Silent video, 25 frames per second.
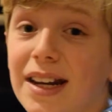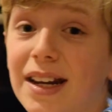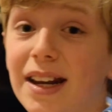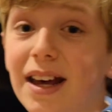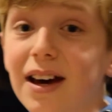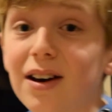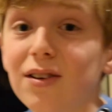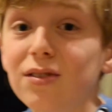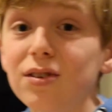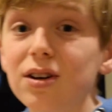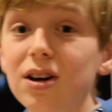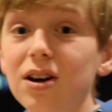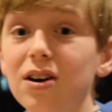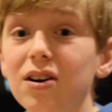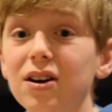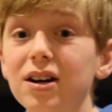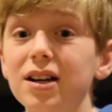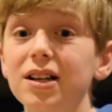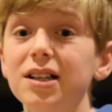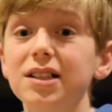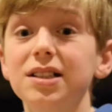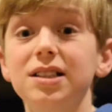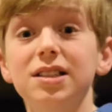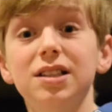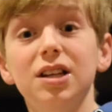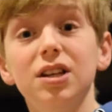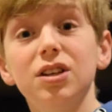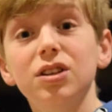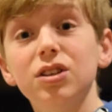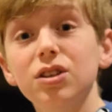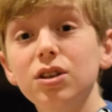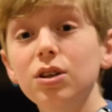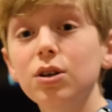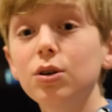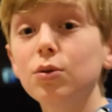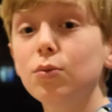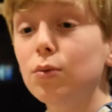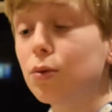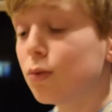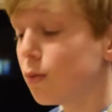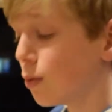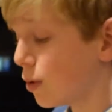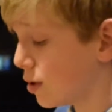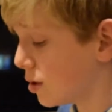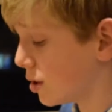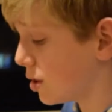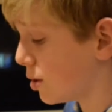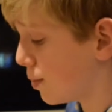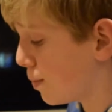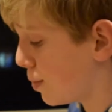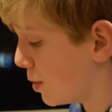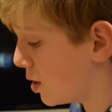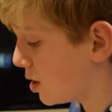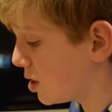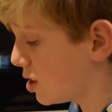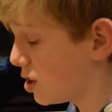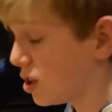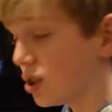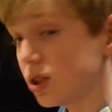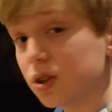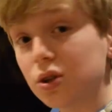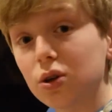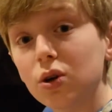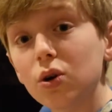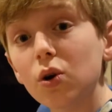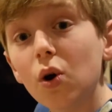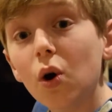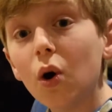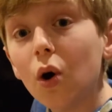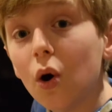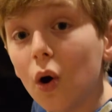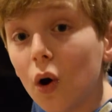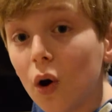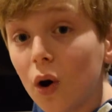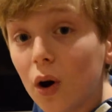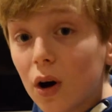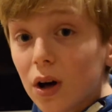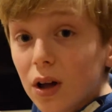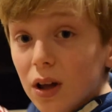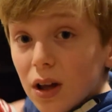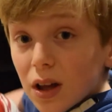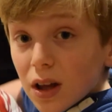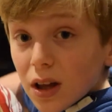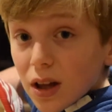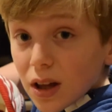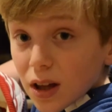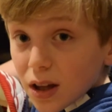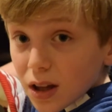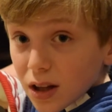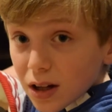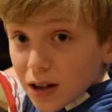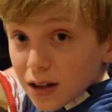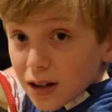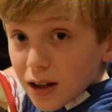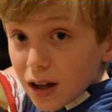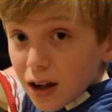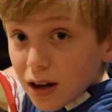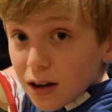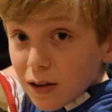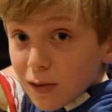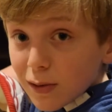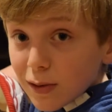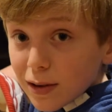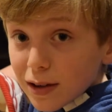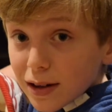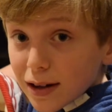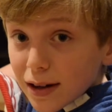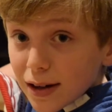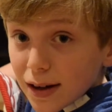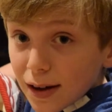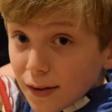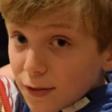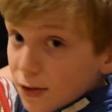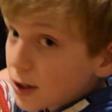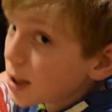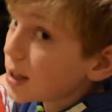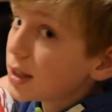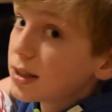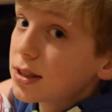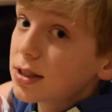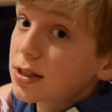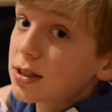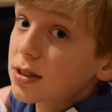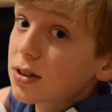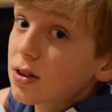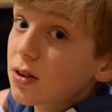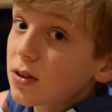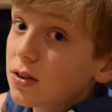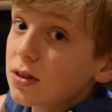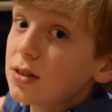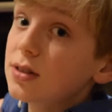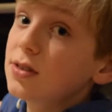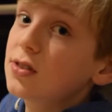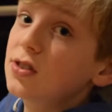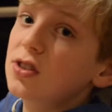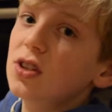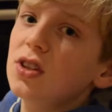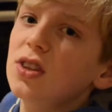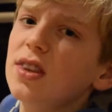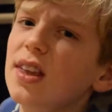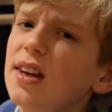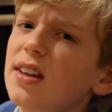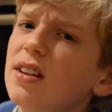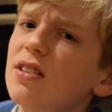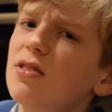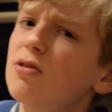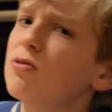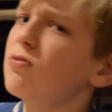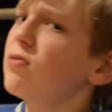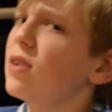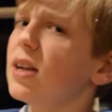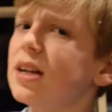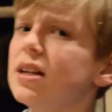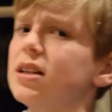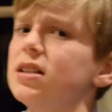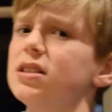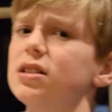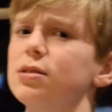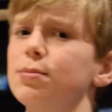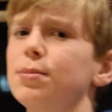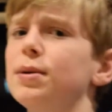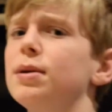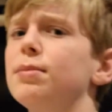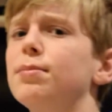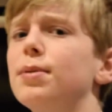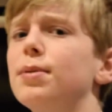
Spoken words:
Now guys, you will want to put your little lovely scones that are ready to be